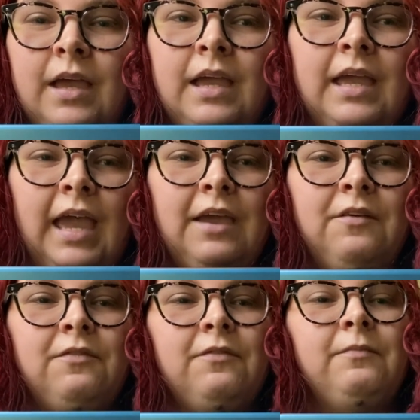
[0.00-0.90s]

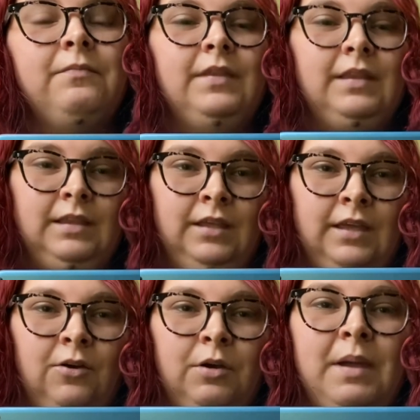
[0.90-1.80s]
gave
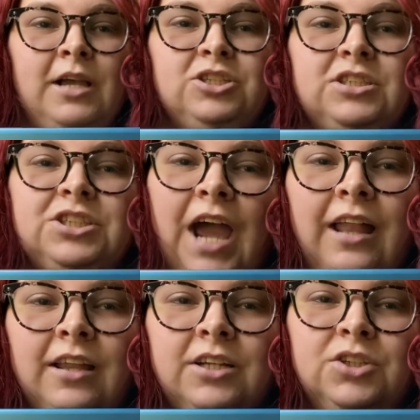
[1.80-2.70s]
Gilgamesh a
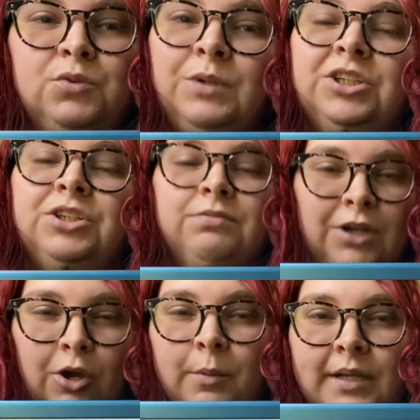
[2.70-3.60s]
challenge, which
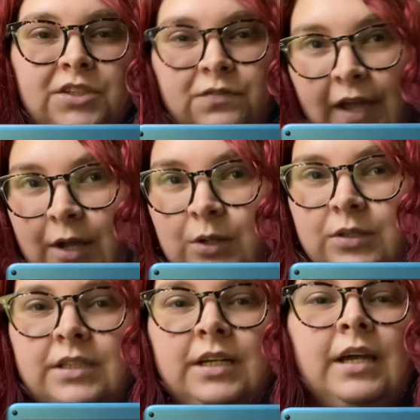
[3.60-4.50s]
Gilgamesh
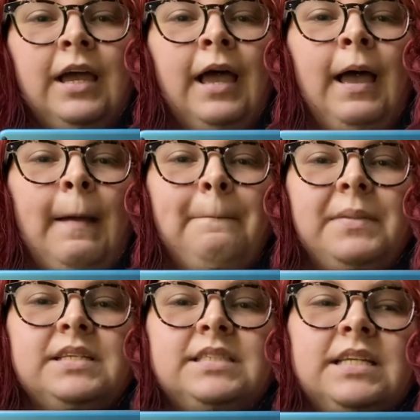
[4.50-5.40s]
failed.
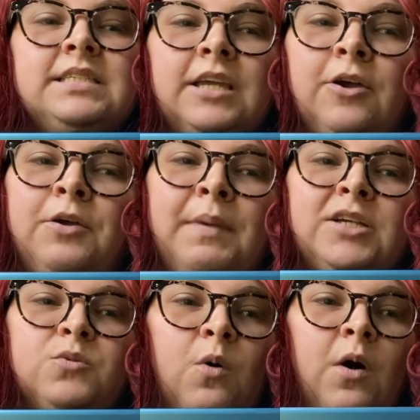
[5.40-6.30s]
But since
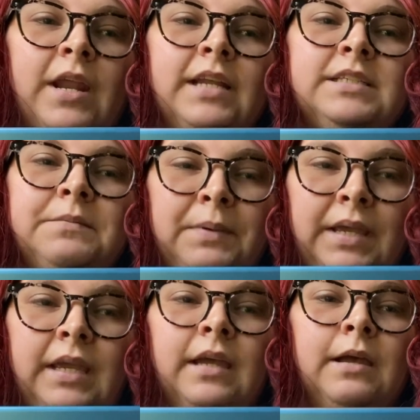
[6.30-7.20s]
Gilgamesh wanted to
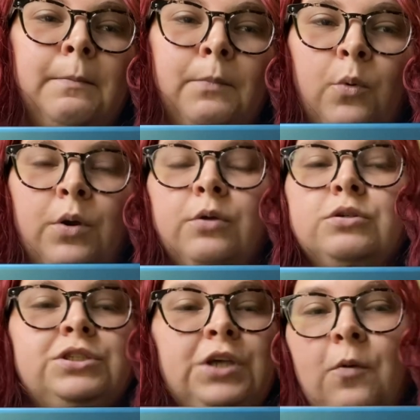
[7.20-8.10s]
be immortal
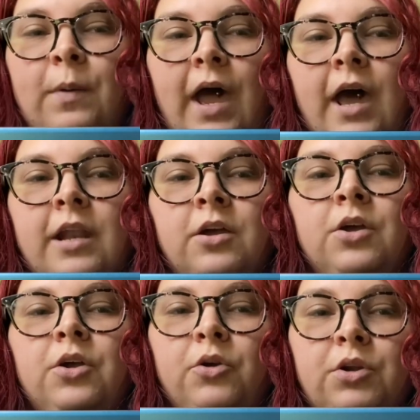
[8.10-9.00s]
so bad,
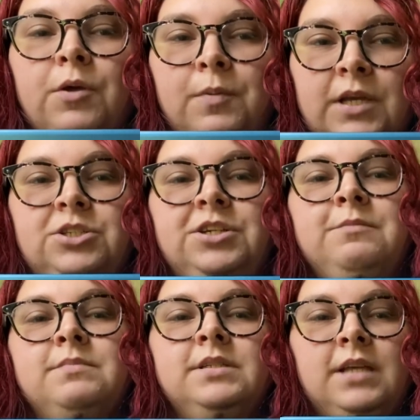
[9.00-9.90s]

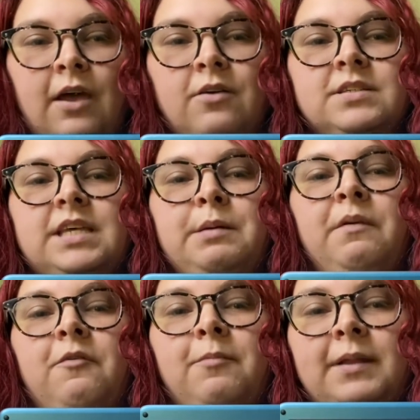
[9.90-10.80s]
Utnapishtim tells him
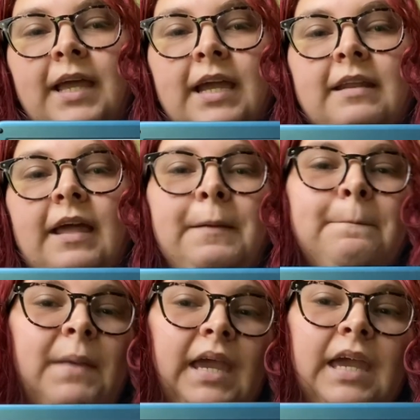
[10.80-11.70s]
of a plant that
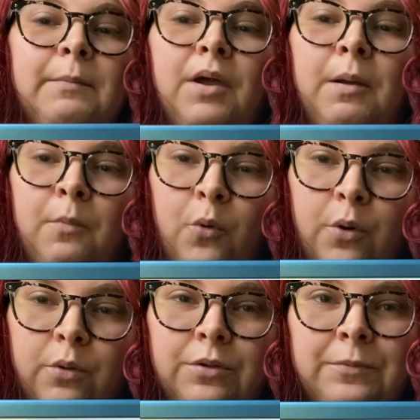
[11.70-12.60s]
can make him
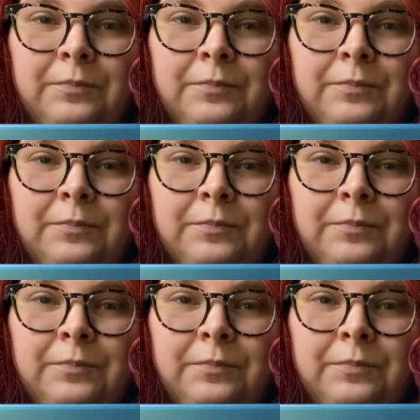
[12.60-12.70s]
immortal.